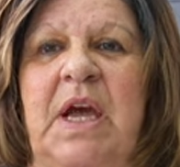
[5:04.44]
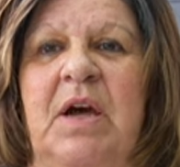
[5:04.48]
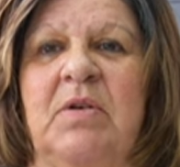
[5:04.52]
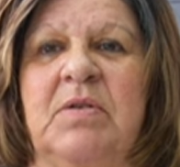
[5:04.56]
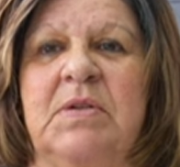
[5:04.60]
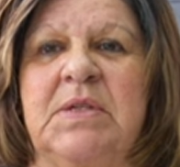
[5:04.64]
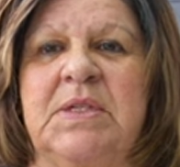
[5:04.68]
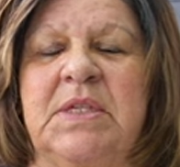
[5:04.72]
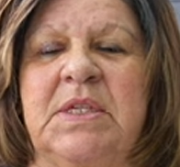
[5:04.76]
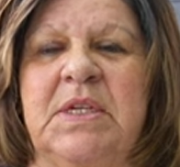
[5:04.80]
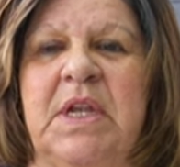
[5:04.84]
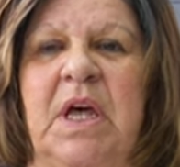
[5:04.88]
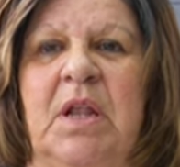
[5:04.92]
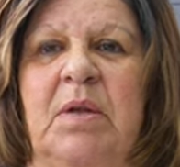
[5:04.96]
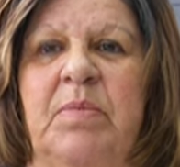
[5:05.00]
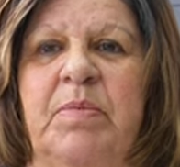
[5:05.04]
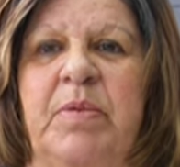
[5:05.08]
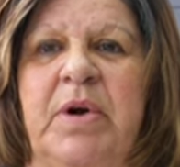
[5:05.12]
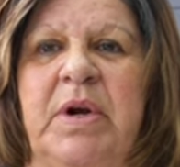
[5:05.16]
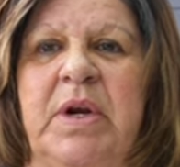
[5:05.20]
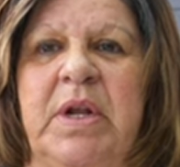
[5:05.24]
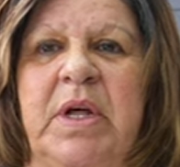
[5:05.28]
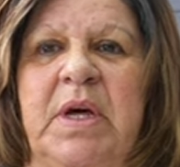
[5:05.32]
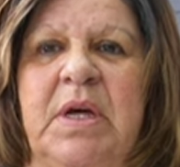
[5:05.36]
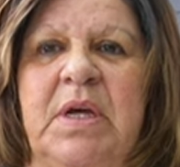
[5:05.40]
towns in
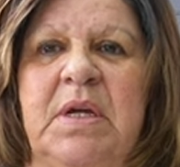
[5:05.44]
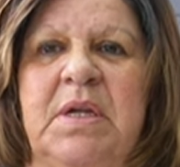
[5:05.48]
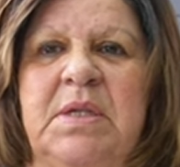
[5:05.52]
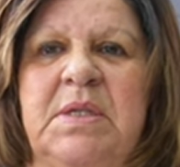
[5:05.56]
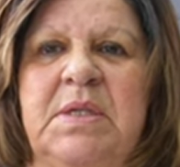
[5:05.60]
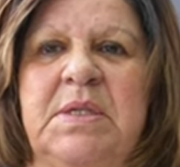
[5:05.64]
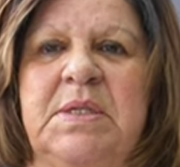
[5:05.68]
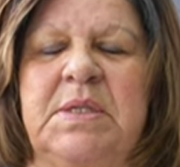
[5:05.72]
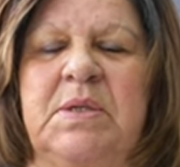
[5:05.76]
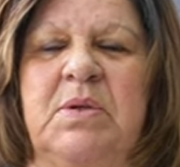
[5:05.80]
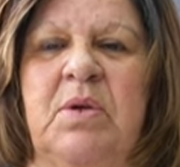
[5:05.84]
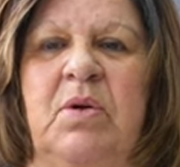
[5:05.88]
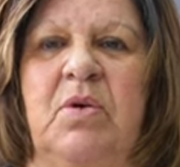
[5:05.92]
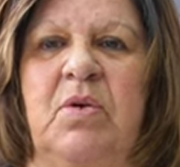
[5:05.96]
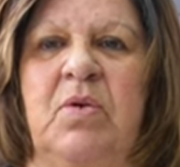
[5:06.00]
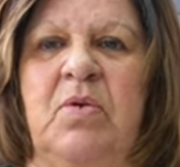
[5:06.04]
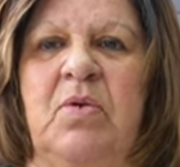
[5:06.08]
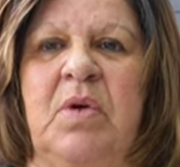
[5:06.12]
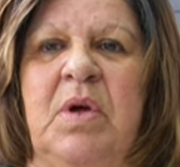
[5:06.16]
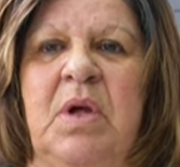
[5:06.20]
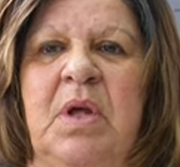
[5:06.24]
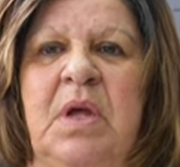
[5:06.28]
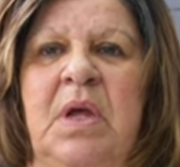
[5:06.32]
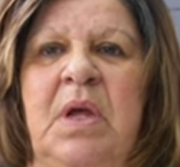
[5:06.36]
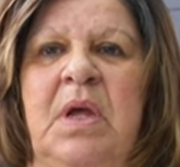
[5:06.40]
Alberta. So,
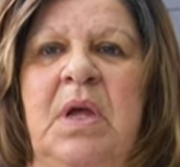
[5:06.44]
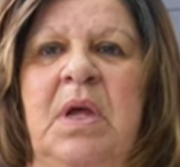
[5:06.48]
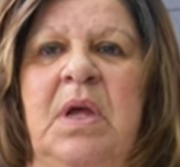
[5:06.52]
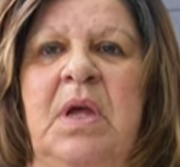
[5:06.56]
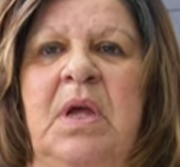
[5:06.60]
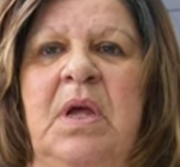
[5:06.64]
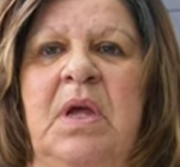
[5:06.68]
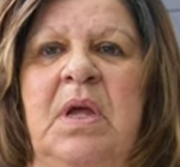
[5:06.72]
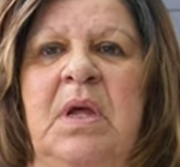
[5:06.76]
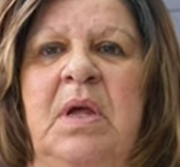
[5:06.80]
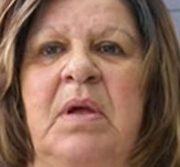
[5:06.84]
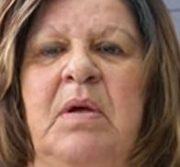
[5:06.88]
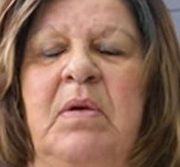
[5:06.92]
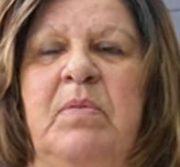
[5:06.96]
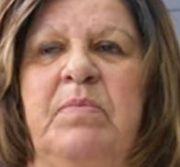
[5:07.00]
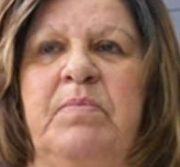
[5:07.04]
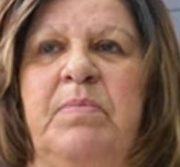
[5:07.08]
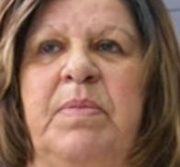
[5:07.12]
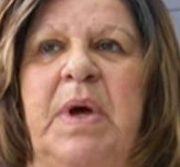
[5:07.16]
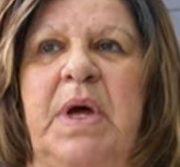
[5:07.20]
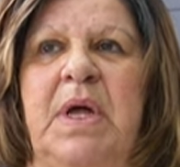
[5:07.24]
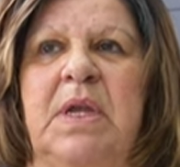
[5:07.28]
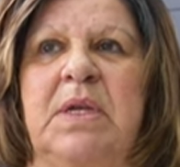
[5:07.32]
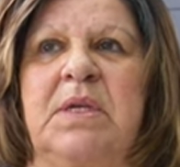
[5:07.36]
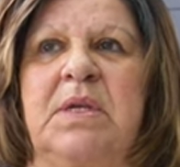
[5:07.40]

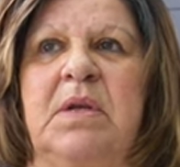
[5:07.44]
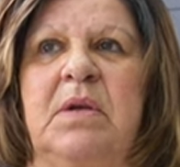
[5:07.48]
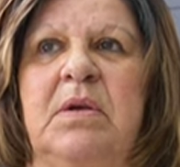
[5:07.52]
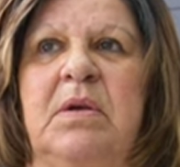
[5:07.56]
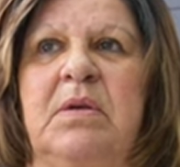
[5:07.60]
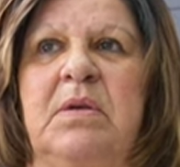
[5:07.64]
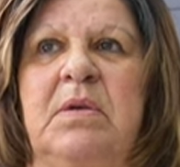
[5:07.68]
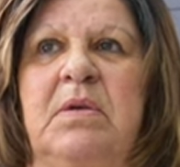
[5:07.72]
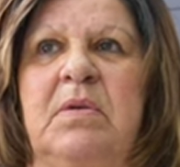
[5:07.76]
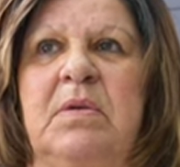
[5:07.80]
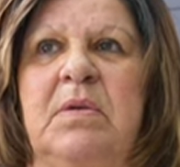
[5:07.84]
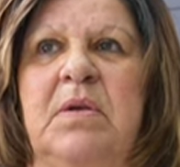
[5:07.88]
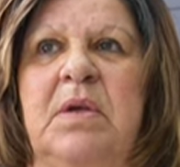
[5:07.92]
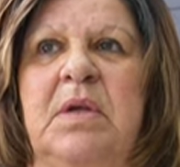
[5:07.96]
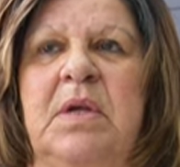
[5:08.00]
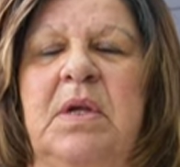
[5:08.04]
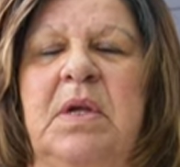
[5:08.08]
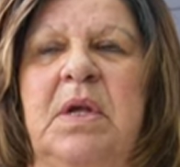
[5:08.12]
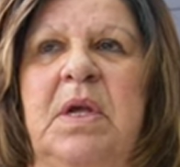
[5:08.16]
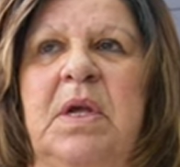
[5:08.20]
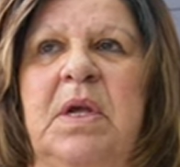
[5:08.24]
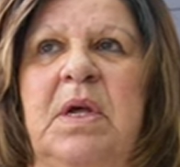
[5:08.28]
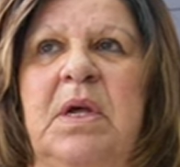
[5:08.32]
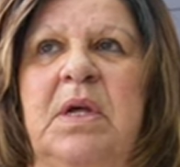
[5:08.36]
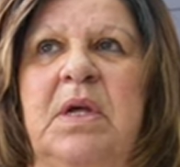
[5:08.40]
but
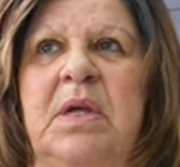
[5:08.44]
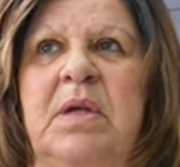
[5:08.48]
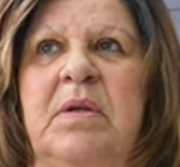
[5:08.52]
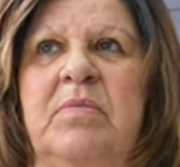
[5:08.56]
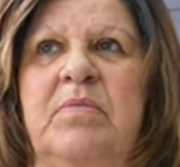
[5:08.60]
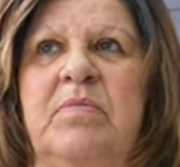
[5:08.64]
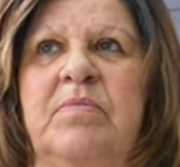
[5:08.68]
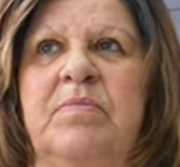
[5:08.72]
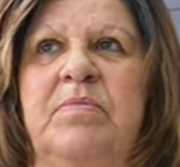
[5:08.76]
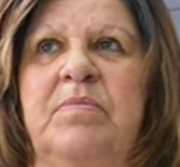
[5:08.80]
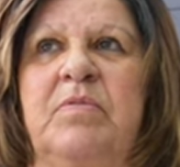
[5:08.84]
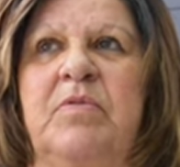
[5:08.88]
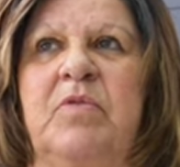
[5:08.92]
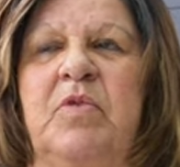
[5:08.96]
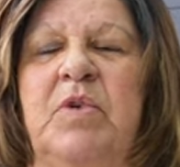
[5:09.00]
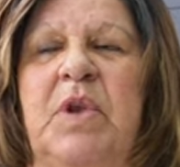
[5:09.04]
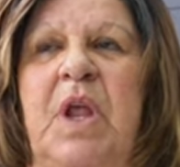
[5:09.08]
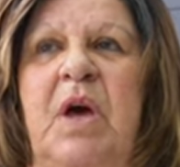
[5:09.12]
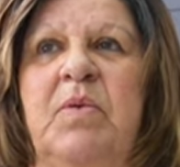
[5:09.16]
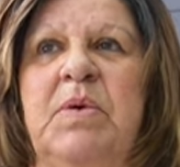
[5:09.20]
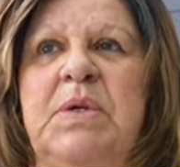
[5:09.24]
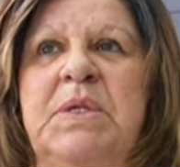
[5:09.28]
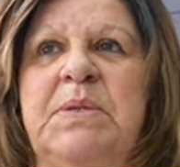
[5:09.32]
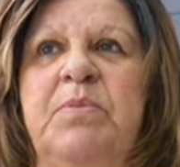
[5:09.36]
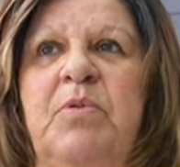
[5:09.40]
um, when
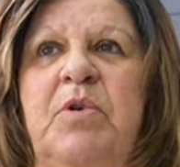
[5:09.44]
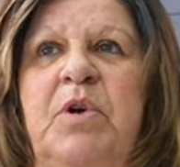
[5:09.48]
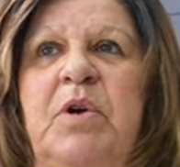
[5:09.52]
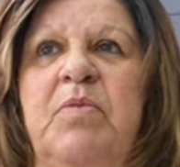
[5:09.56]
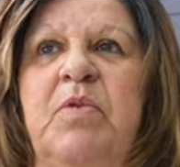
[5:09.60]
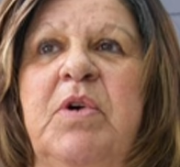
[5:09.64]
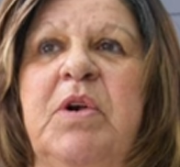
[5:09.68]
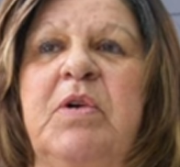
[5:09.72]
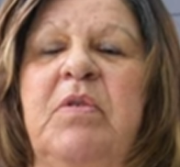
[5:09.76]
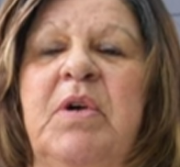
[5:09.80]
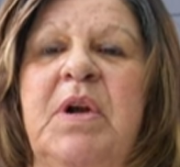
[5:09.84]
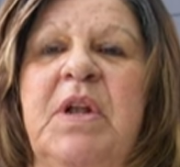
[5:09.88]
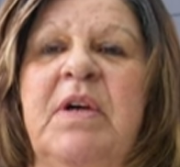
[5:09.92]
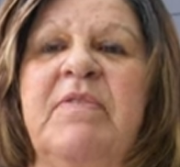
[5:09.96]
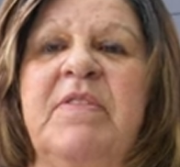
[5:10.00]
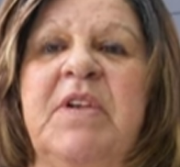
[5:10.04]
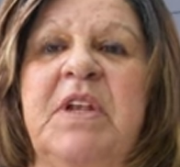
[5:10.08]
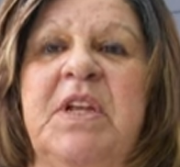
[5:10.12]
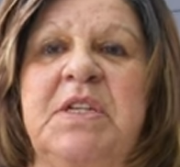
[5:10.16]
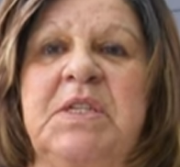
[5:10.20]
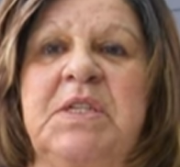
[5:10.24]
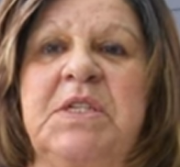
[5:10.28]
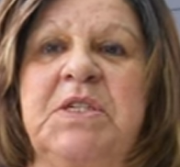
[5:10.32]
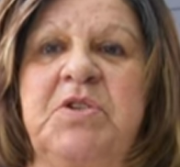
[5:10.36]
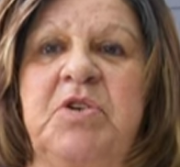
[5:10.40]
I was born, we were living
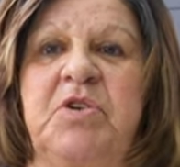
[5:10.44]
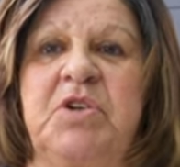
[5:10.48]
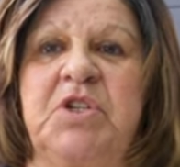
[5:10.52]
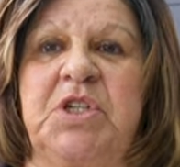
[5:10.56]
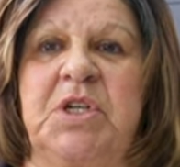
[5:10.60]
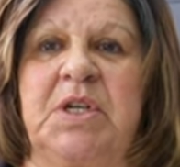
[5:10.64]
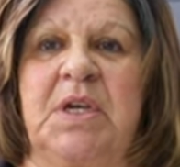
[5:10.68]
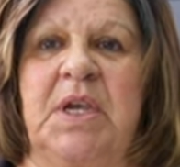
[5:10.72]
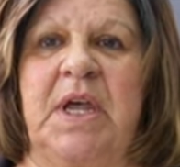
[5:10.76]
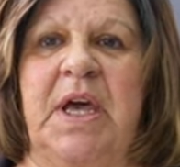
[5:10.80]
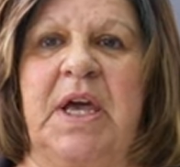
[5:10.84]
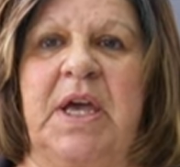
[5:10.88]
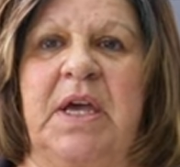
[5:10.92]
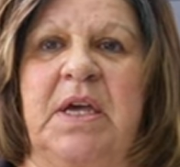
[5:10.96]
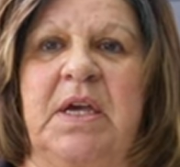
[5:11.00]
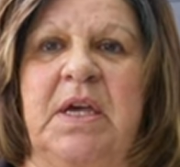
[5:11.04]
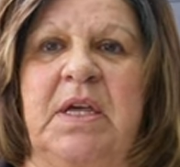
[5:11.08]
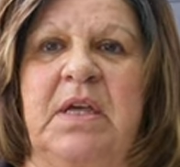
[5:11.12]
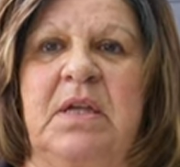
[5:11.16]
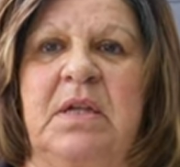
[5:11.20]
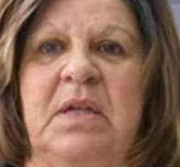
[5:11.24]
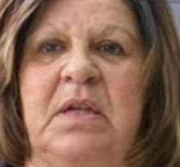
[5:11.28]
in Sturgeon Lake.